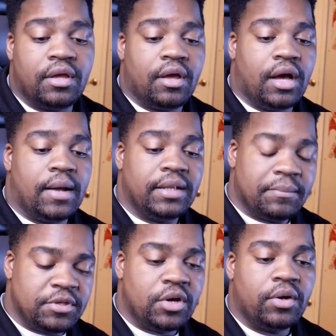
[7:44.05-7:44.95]
Let me
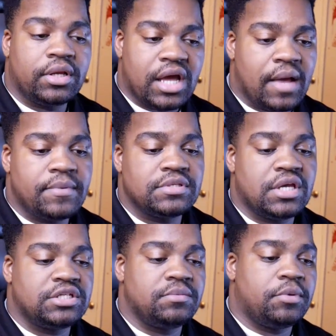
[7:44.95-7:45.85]
know in the comment
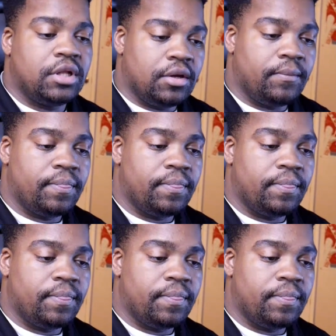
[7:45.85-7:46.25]
section below.